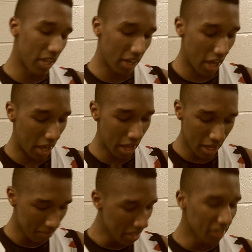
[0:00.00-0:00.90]
and uh,
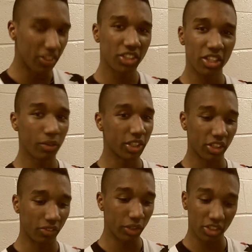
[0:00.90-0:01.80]
this year
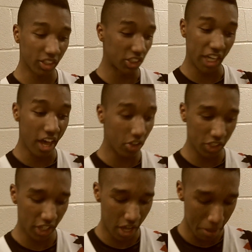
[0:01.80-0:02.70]
we took we took a
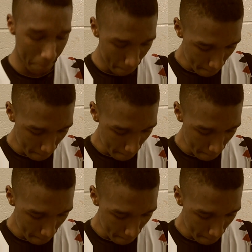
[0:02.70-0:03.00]
challenge and uh,